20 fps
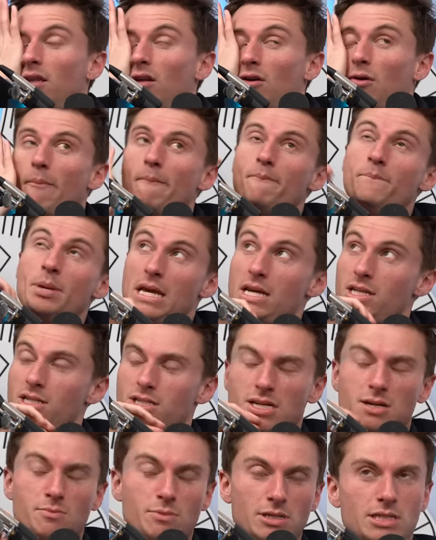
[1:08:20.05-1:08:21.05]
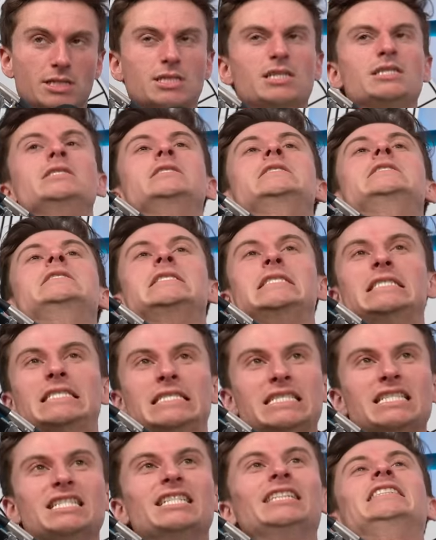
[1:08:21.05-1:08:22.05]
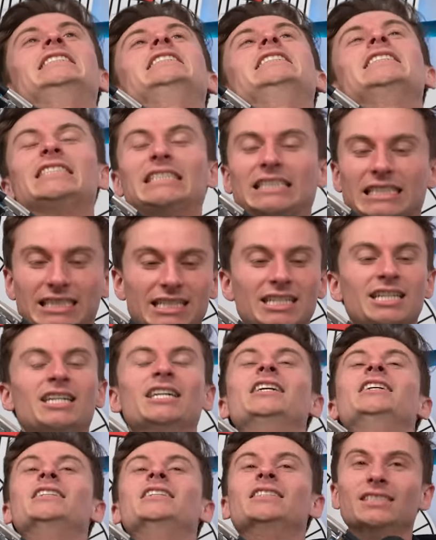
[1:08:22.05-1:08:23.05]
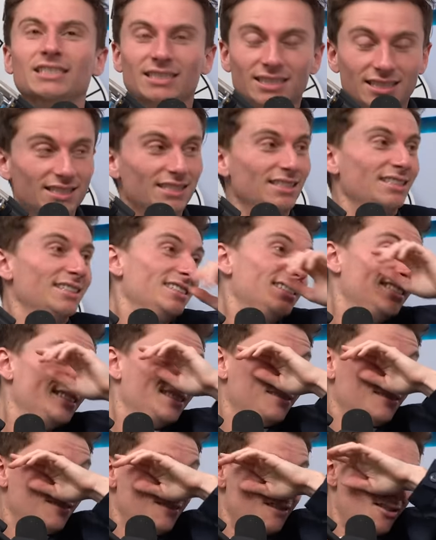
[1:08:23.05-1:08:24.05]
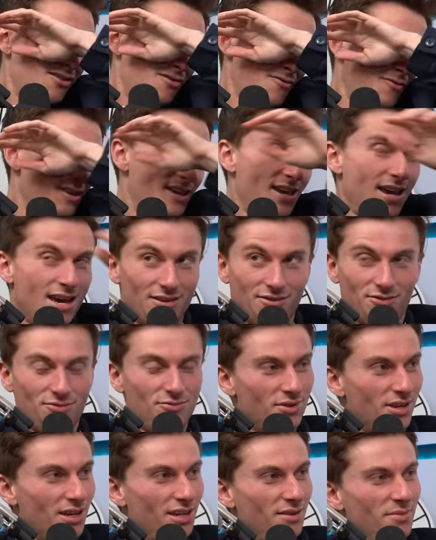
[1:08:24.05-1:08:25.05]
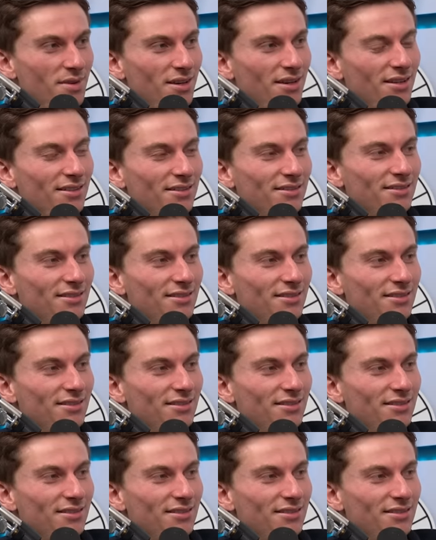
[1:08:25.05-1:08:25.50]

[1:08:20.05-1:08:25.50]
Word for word: little bitch, and I'm like. Yeah. Let's go. I get you pumped up. Oh yeah, dude, you kidding me?